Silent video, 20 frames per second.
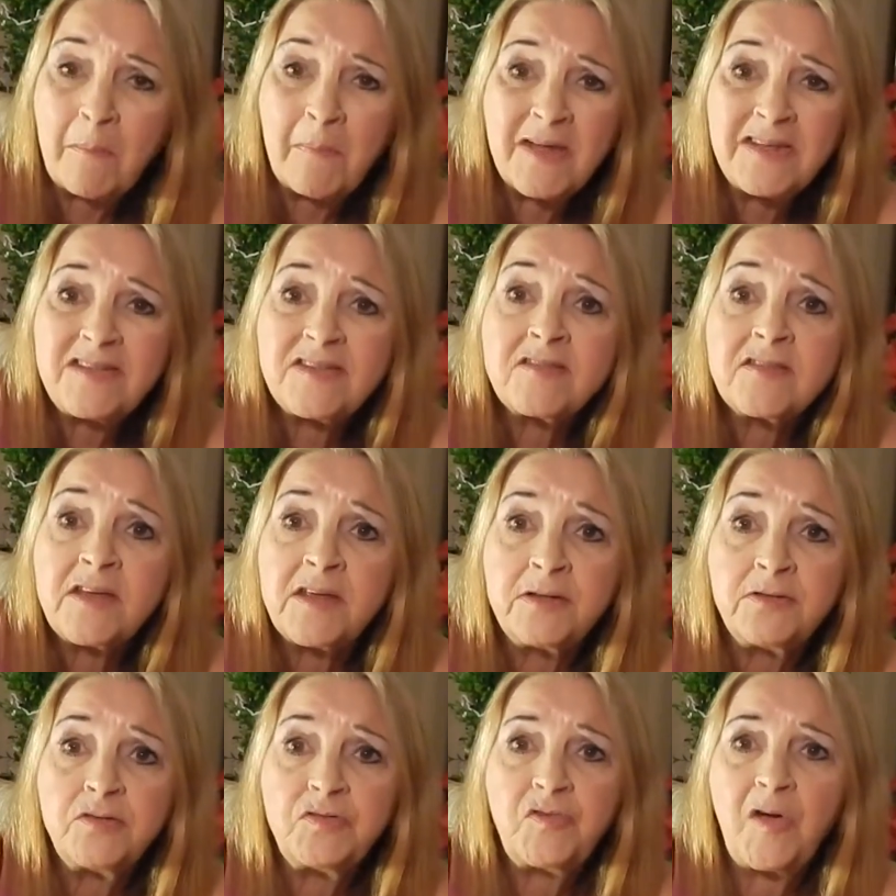my
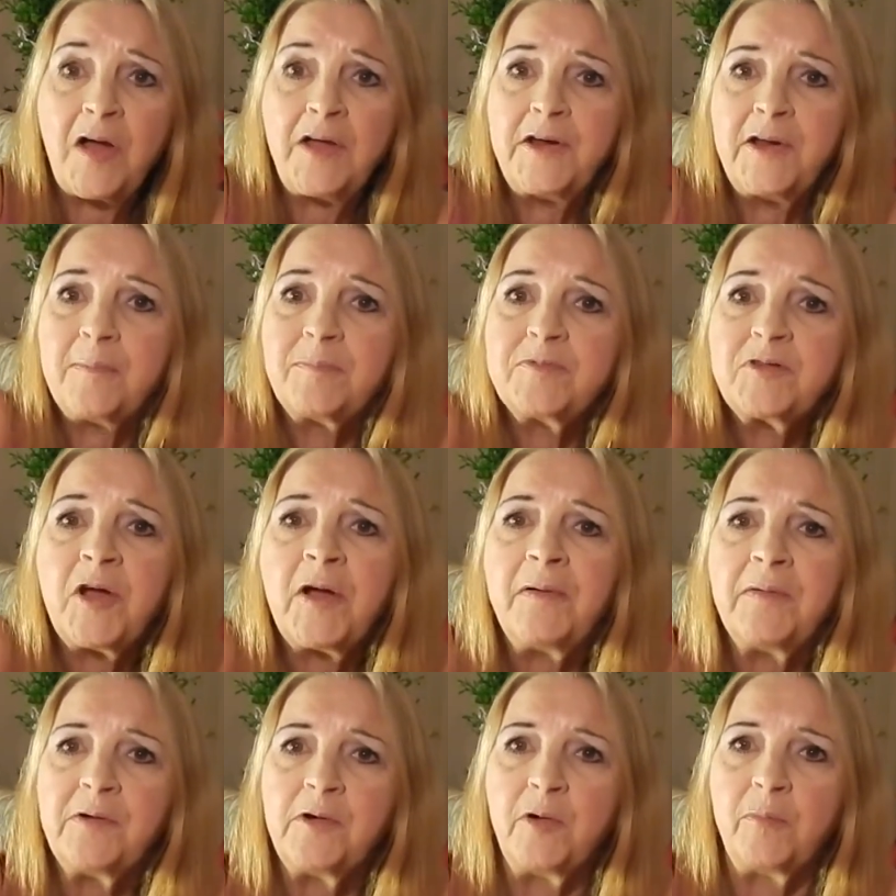skin dried up
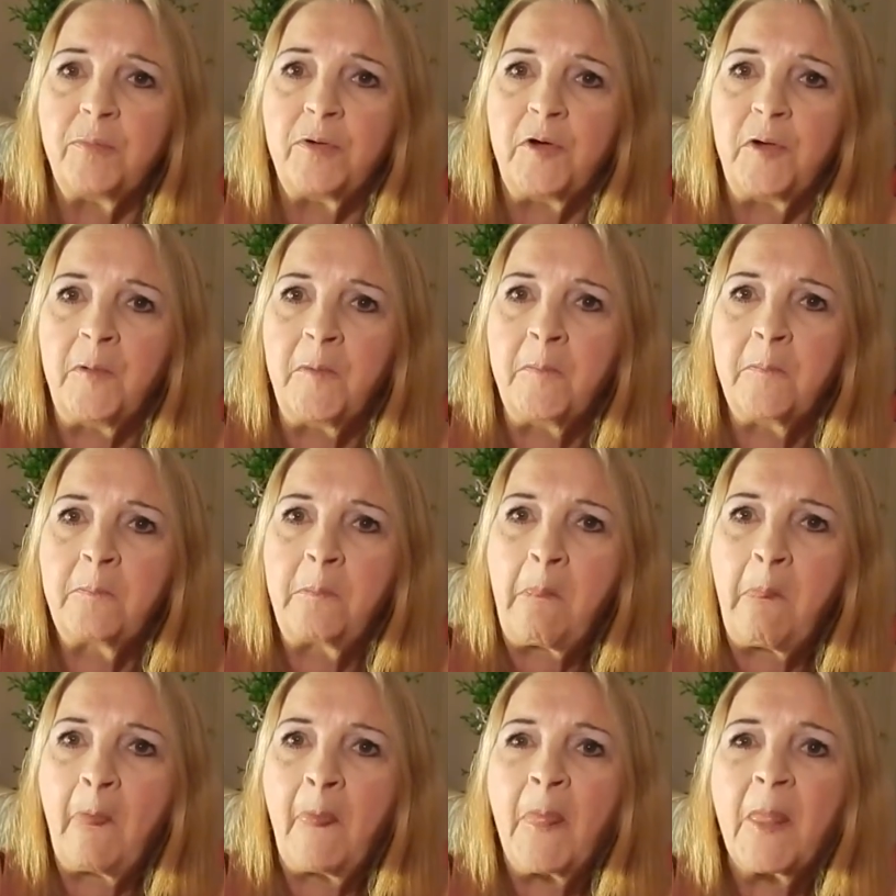terrible
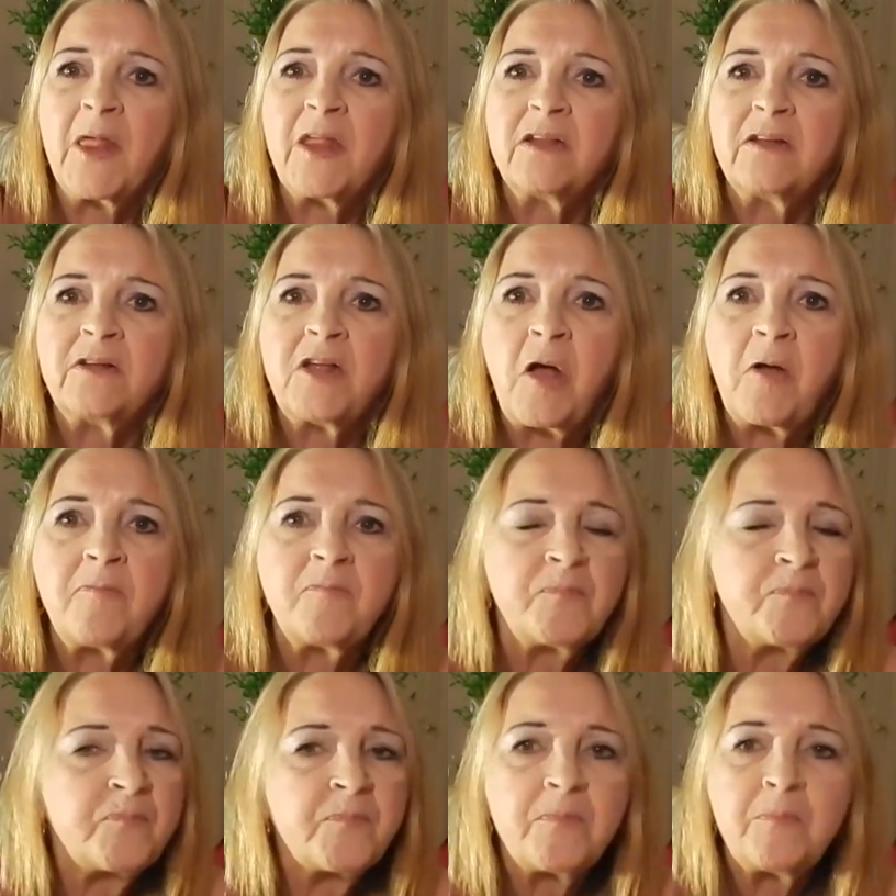
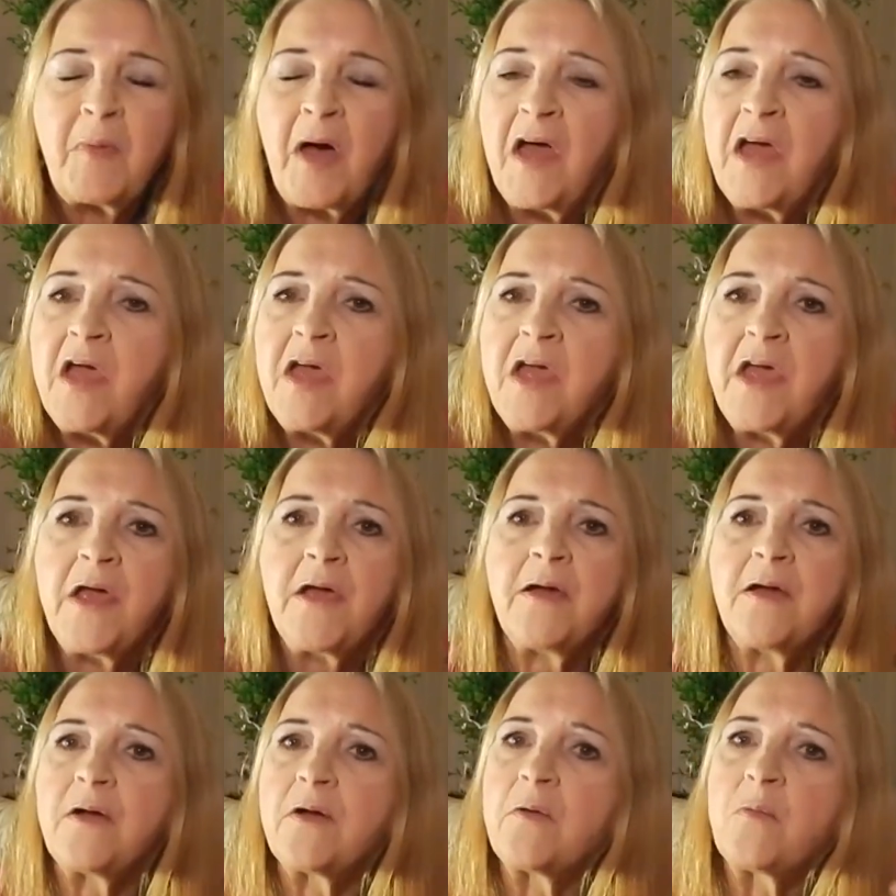my
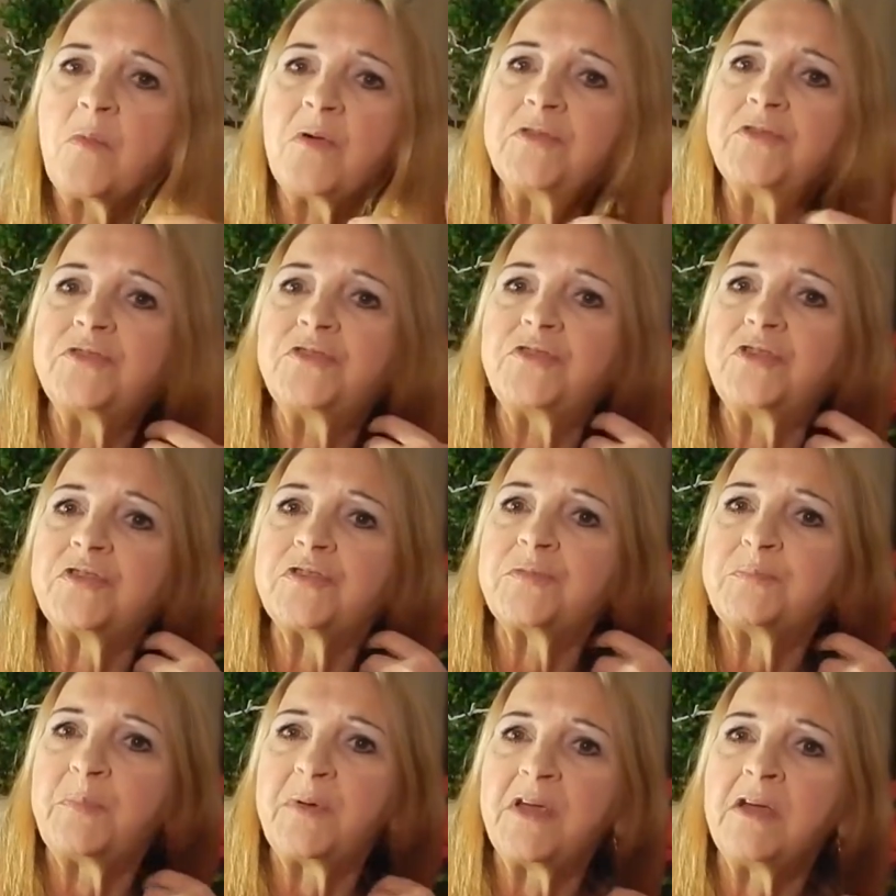hair was
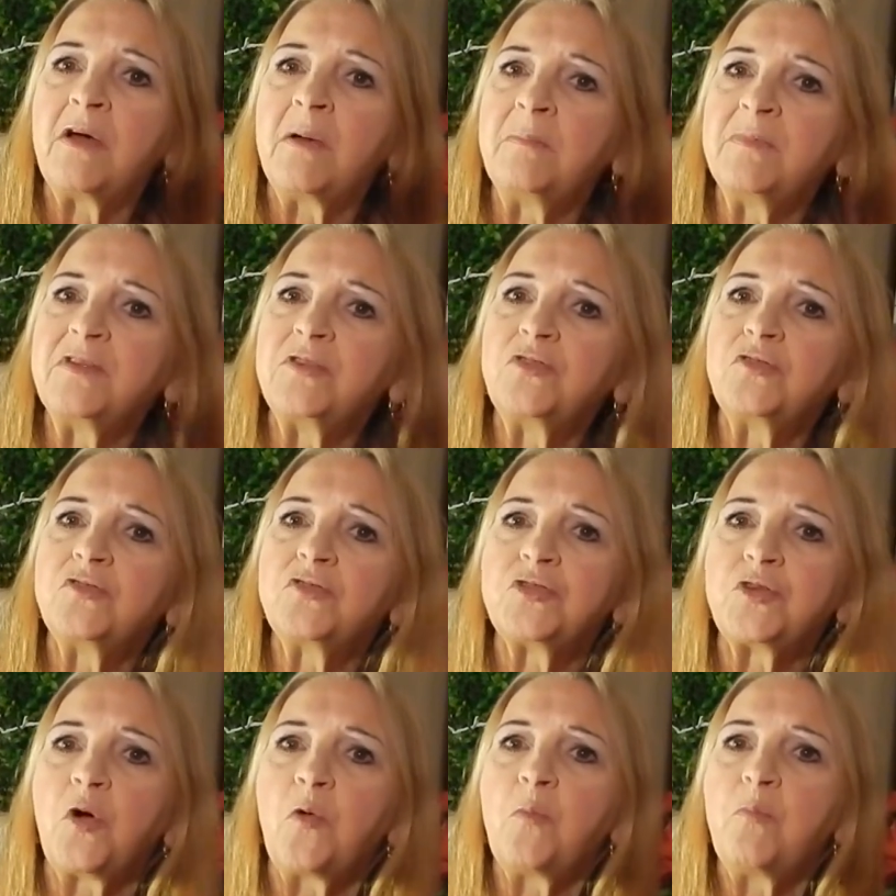just becoming
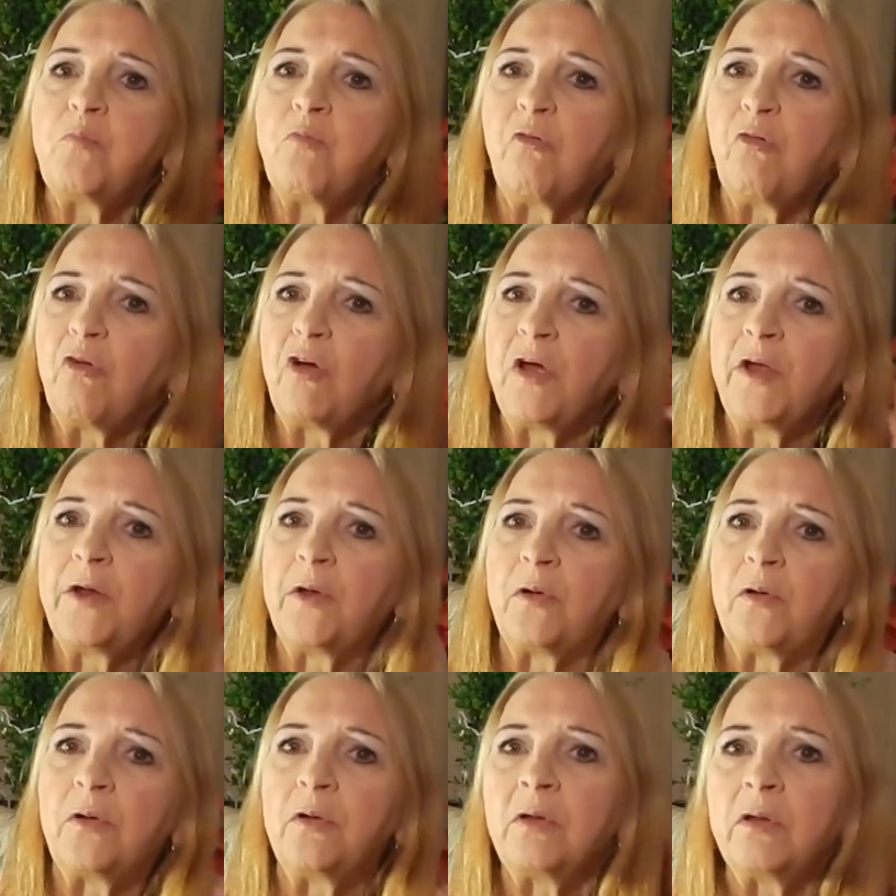so
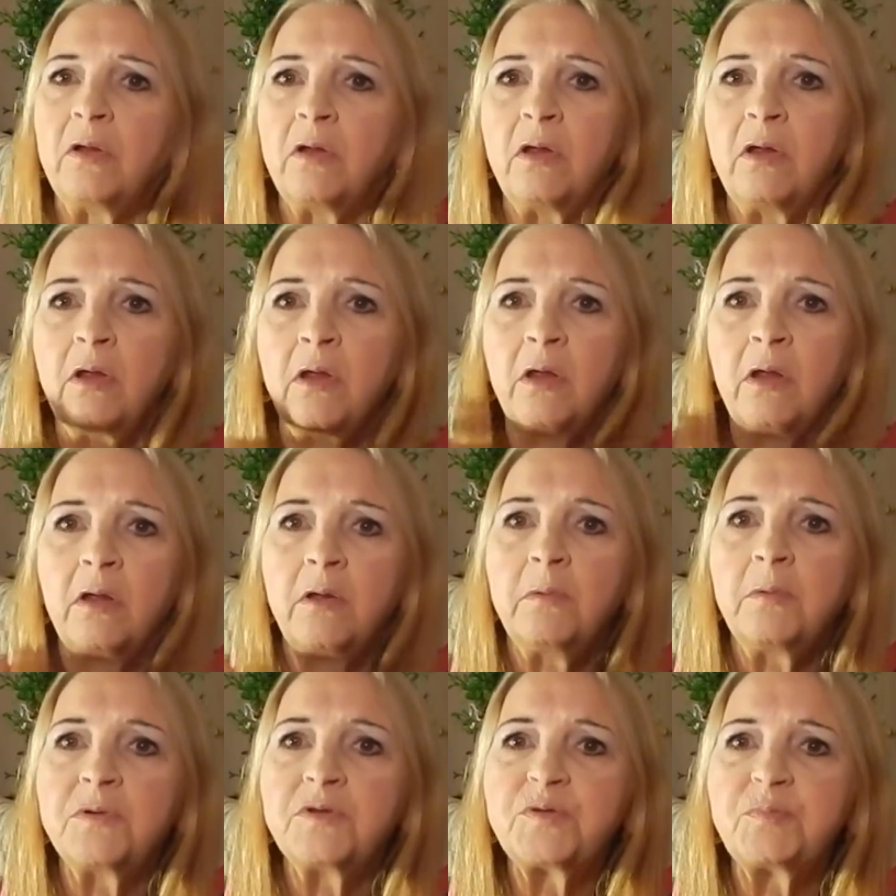brittle,
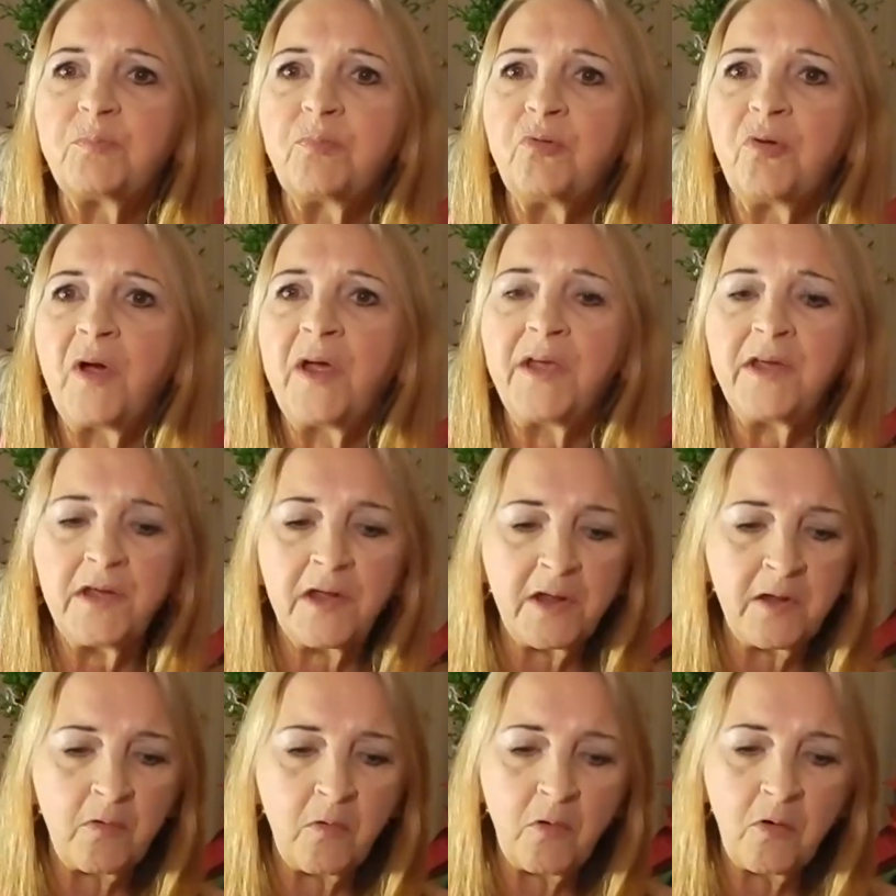it was
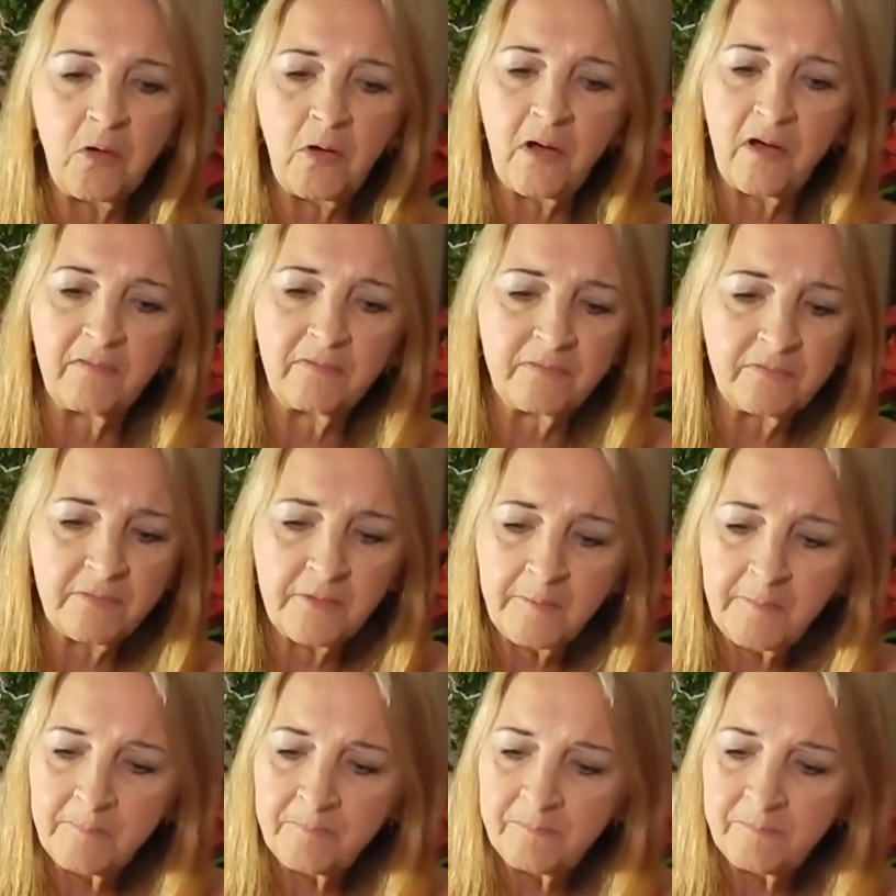breaking off.